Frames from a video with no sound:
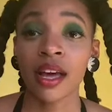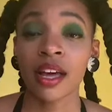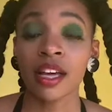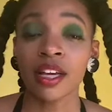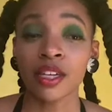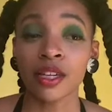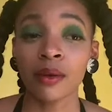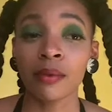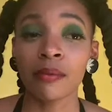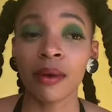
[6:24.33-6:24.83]

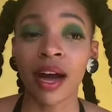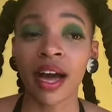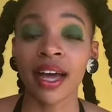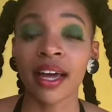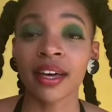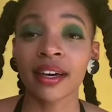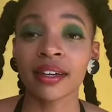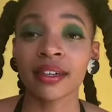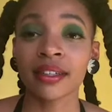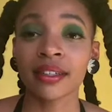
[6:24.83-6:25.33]
you might
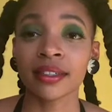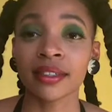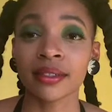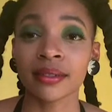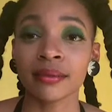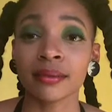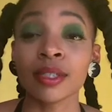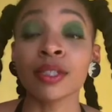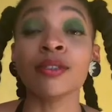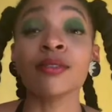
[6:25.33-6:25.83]

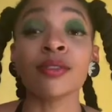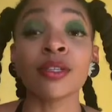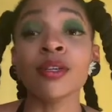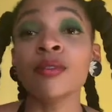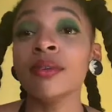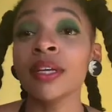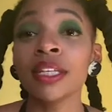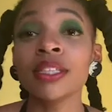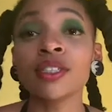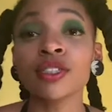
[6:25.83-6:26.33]
you
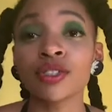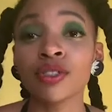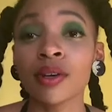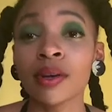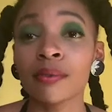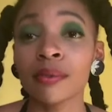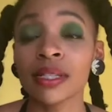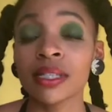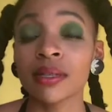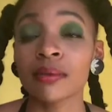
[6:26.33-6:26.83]
need to trim
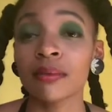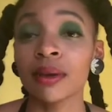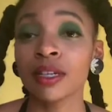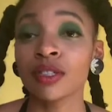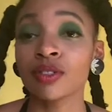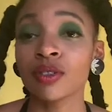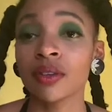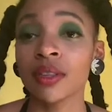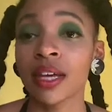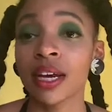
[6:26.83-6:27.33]
it to make
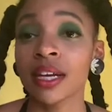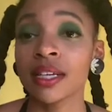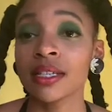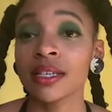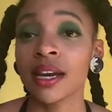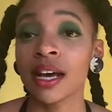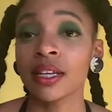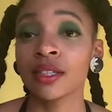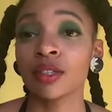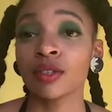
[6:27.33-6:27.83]
sure that it's
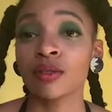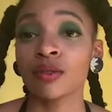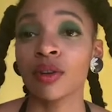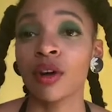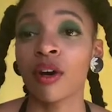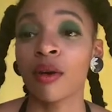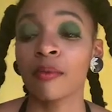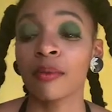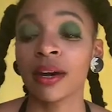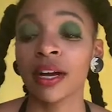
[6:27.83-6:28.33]
not too
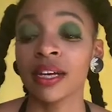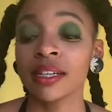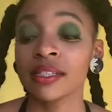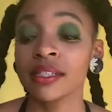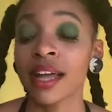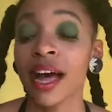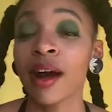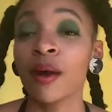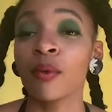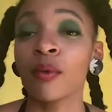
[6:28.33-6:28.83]
long, because
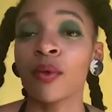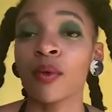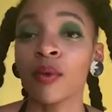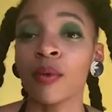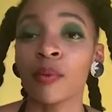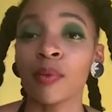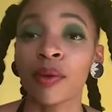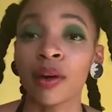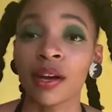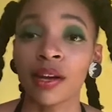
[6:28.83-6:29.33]
that will
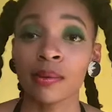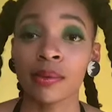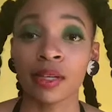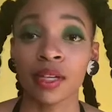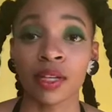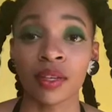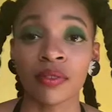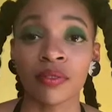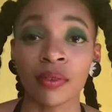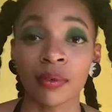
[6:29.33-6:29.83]
prohibit
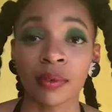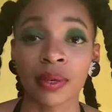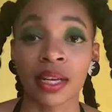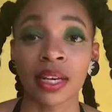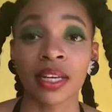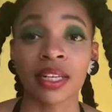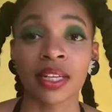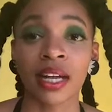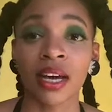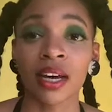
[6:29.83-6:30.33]
you from getting
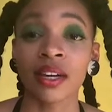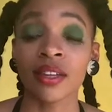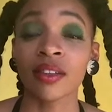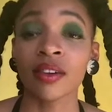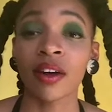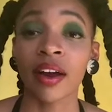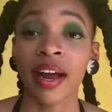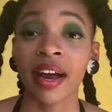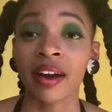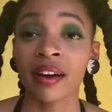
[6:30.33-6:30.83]
like other
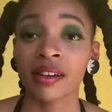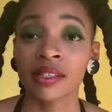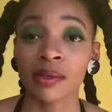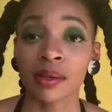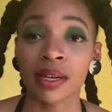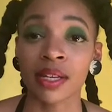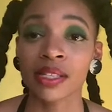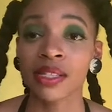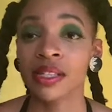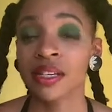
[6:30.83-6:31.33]
hairs,
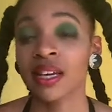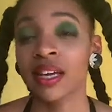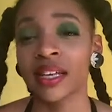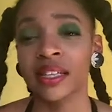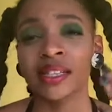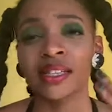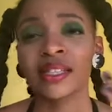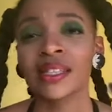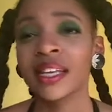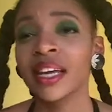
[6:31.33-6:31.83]
because it gets
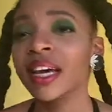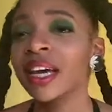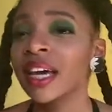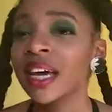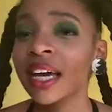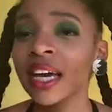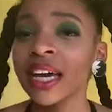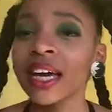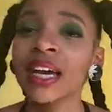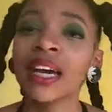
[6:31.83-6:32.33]

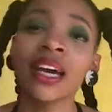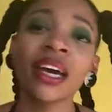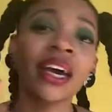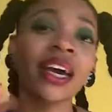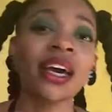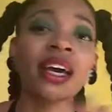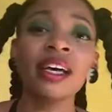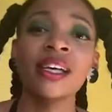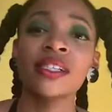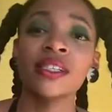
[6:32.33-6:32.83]
sticky.
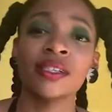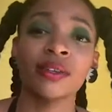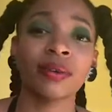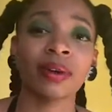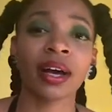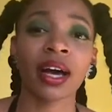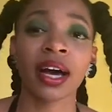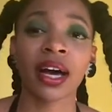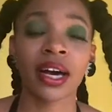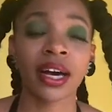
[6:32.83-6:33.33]
So it
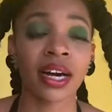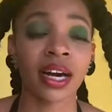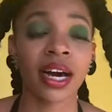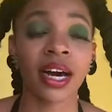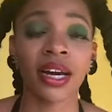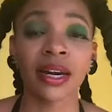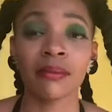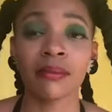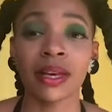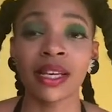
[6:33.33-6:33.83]
got
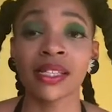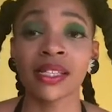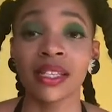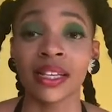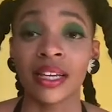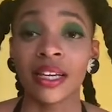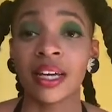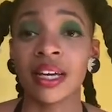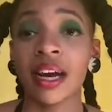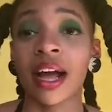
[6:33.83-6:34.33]
kind of
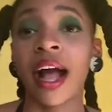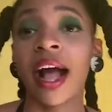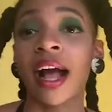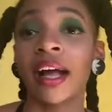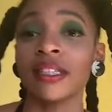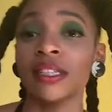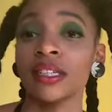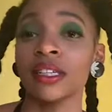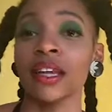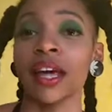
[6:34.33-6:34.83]
messy, and I had
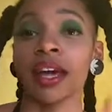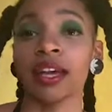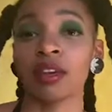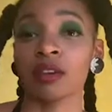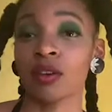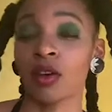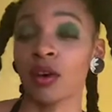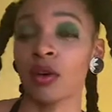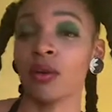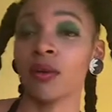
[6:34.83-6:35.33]
to like, you
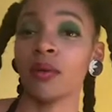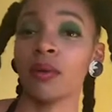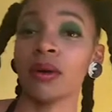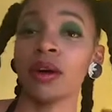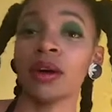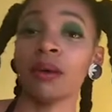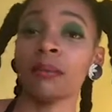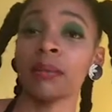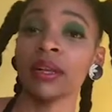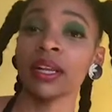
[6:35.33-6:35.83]

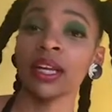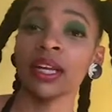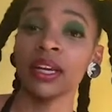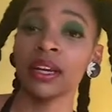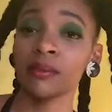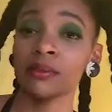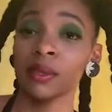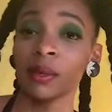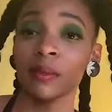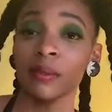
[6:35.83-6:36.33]
know, clean
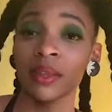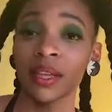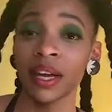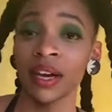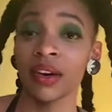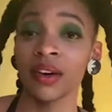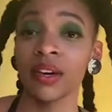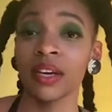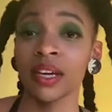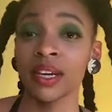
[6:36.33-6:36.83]
up some of the
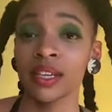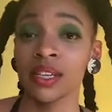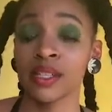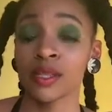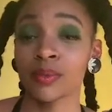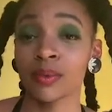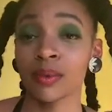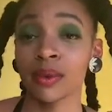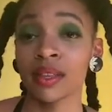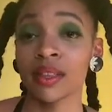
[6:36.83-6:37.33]
areas
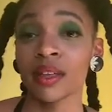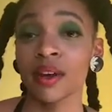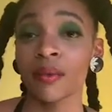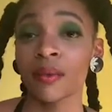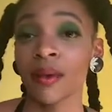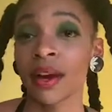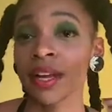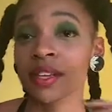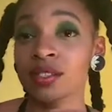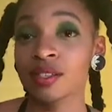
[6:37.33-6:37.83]
with a
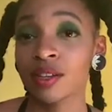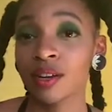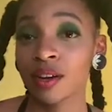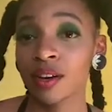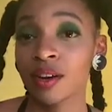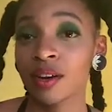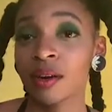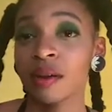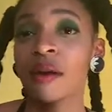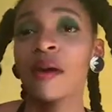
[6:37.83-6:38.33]

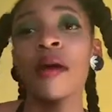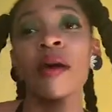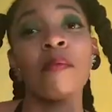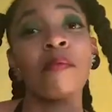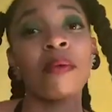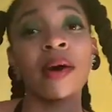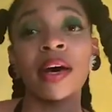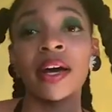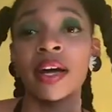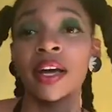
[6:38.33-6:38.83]
razor.
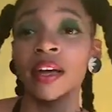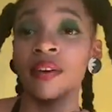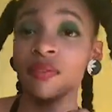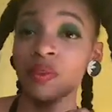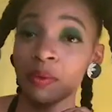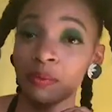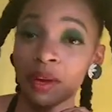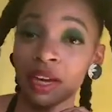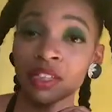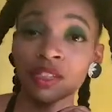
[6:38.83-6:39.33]
But if you
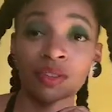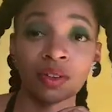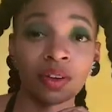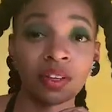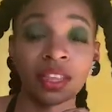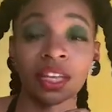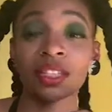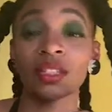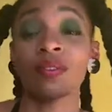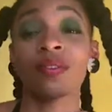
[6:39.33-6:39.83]
make sure
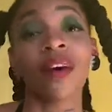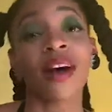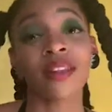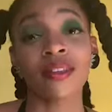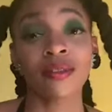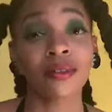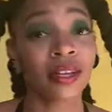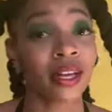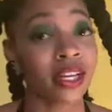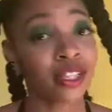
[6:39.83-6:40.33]
that you follow
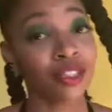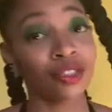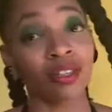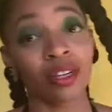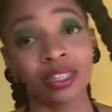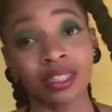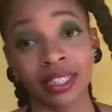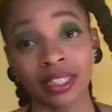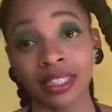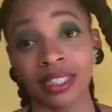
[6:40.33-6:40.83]
the
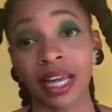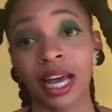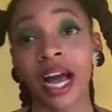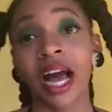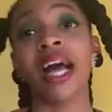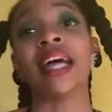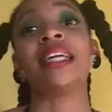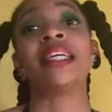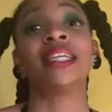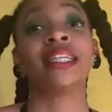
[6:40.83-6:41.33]
instructions like I
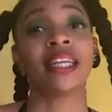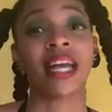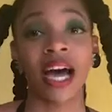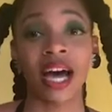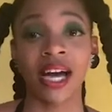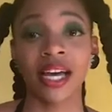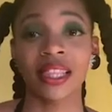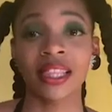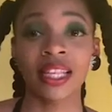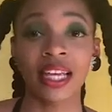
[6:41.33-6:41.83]
did
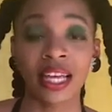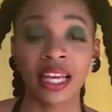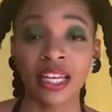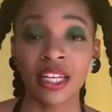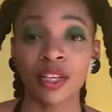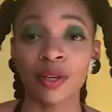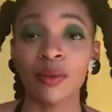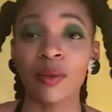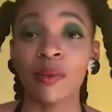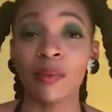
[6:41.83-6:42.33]
not, then
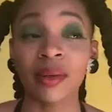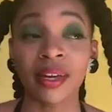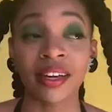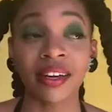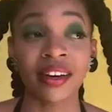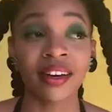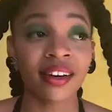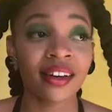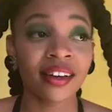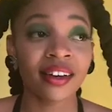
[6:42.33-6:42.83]
you will be
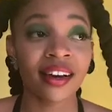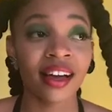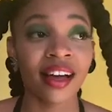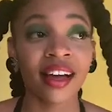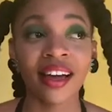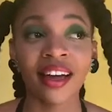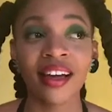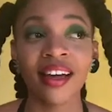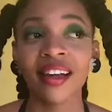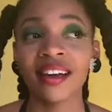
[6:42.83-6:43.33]
good,
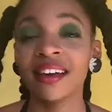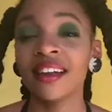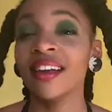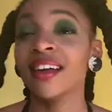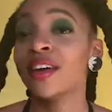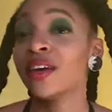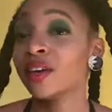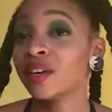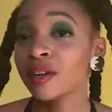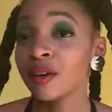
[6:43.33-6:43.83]
and
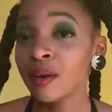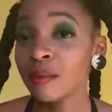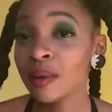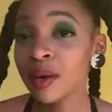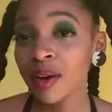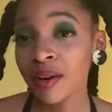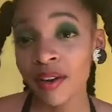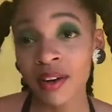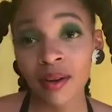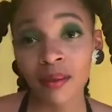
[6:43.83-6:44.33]
you'll be
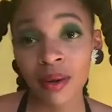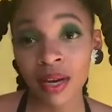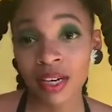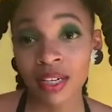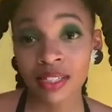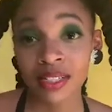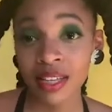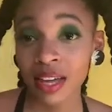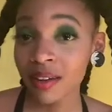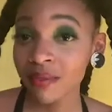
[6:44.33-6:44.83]
on your way to
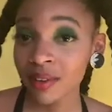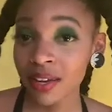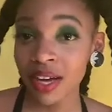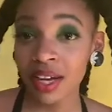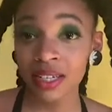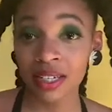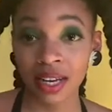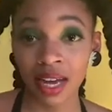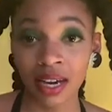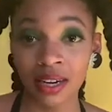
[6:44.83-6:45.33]
saving a
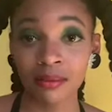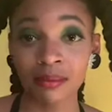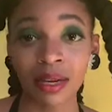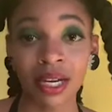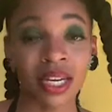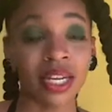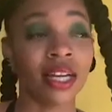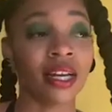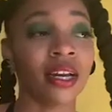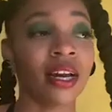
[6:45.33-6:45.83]
lot of
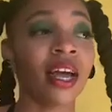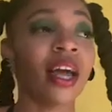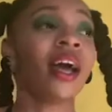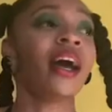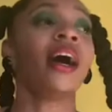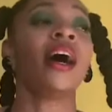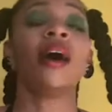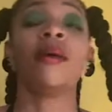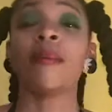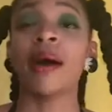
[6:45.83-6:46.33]
money.
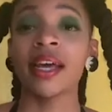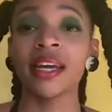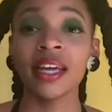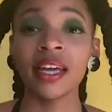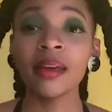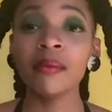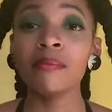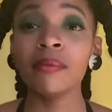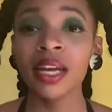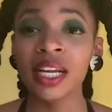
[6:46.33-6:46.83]
I
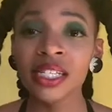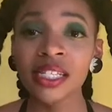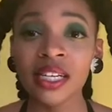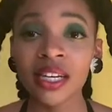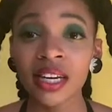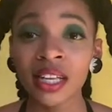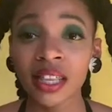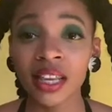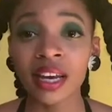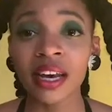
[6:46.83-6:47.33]
didn't mention
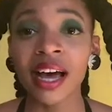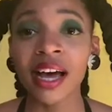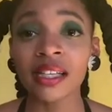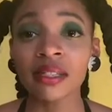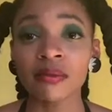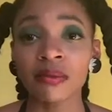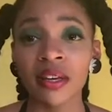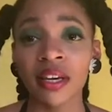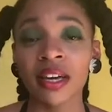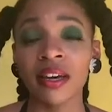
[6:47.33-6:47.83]
in the last
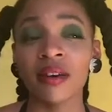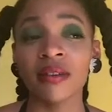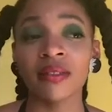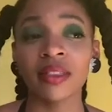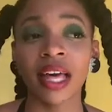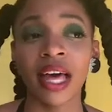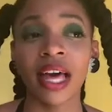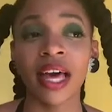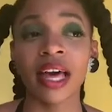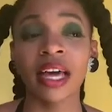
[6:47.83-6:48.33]
video
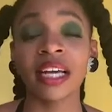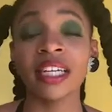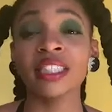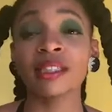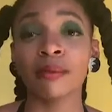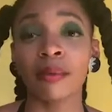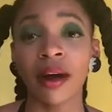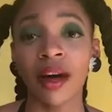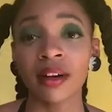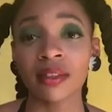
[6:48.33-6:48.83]
that each
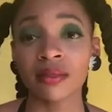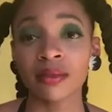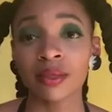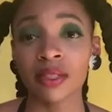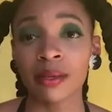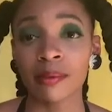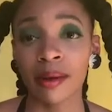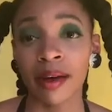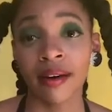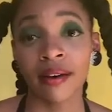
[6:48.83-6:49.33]
box was
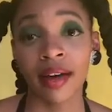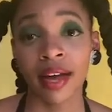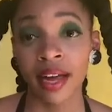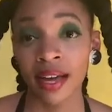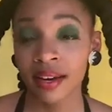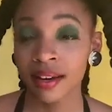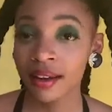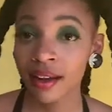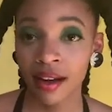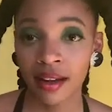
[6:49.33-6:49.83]
about
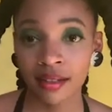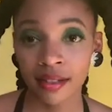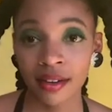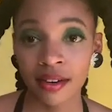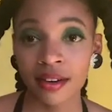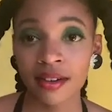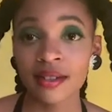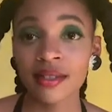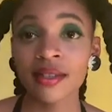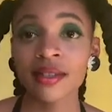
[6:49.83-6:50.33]

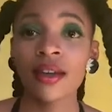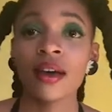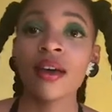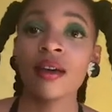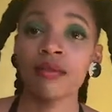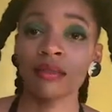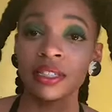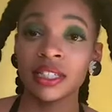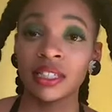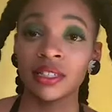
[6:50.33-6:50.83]
$8,
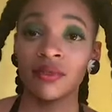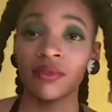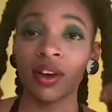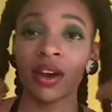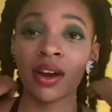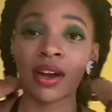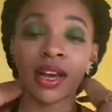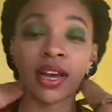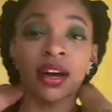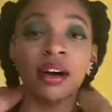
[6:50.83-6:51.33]
which is
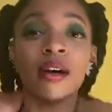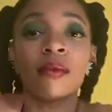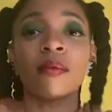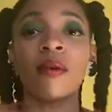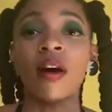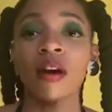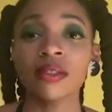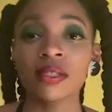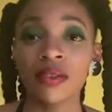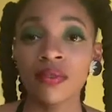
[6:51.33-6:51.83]
very
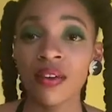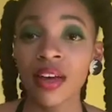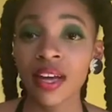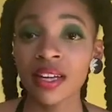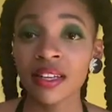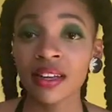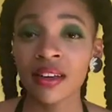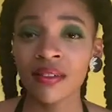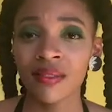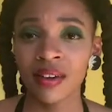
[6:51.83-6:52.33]
cost
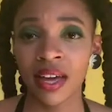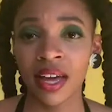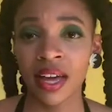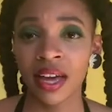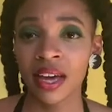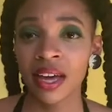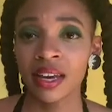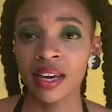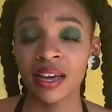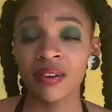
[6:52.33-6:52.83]
effective.
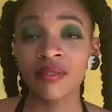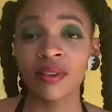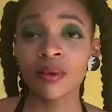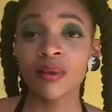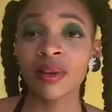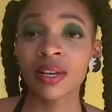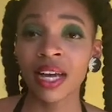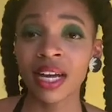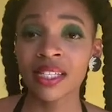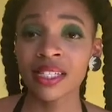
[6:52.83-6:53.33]
And if you would
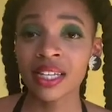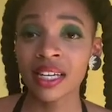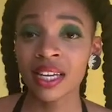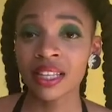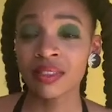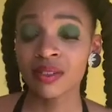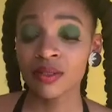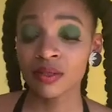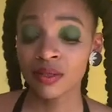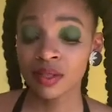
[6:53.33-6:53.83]
like to get
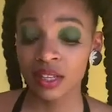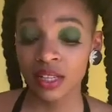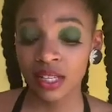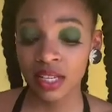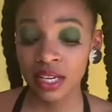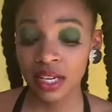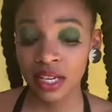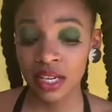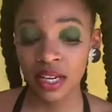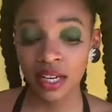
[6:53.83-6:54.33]
those
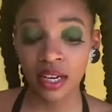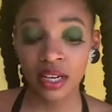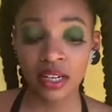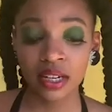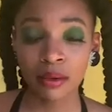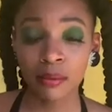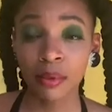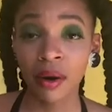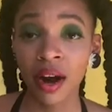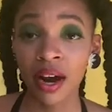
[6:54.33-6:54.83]
Glee
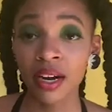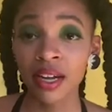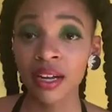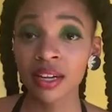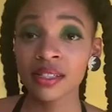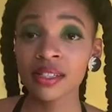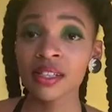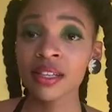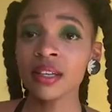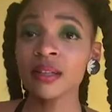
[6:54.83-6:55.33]

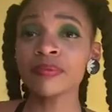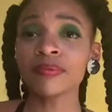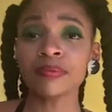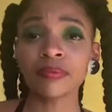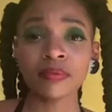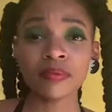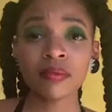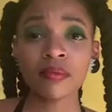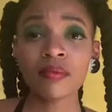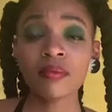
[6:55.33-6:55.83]
products,
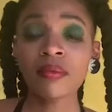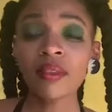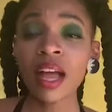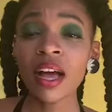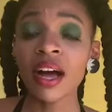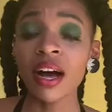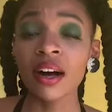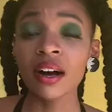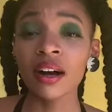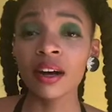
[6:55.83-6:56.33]

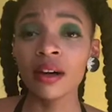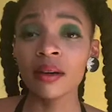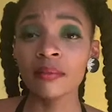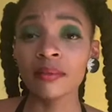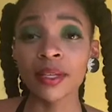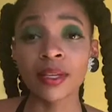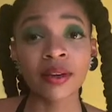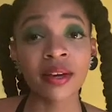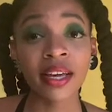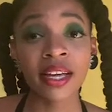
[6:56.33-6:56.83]

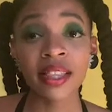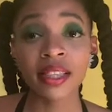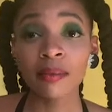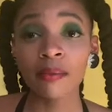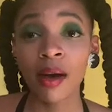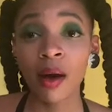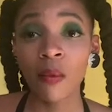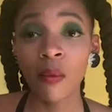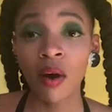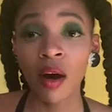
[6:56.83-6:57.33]
you could get them
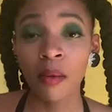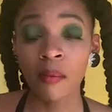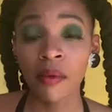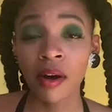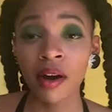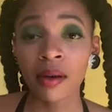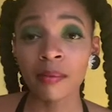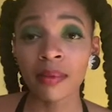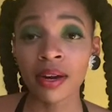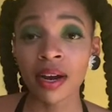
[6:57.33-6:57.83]
at
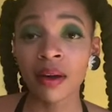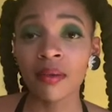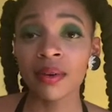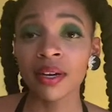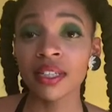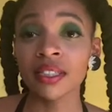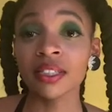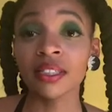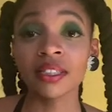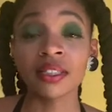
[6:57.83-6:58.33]
Walmart, but I
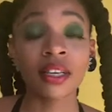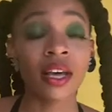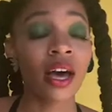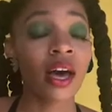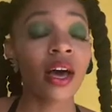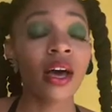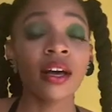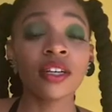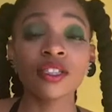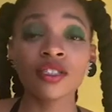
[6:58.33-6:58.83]
would
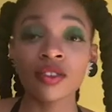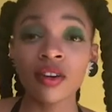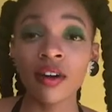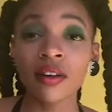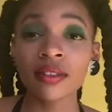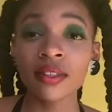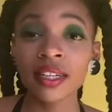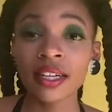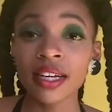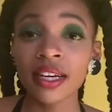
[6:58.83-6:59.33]

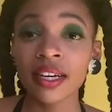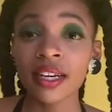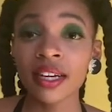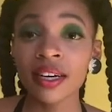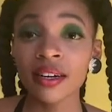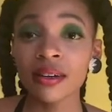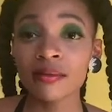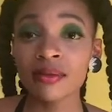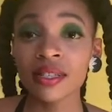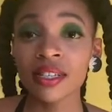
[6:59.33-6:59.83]
strongly
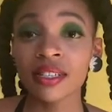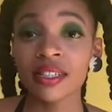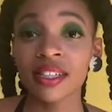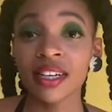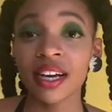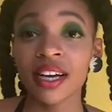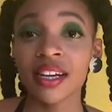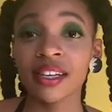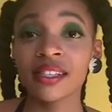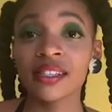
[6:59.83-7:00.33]

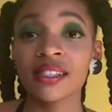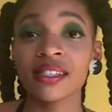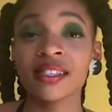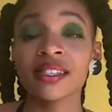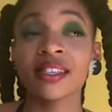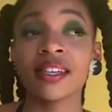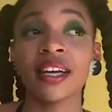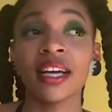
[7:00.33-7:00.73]
suggest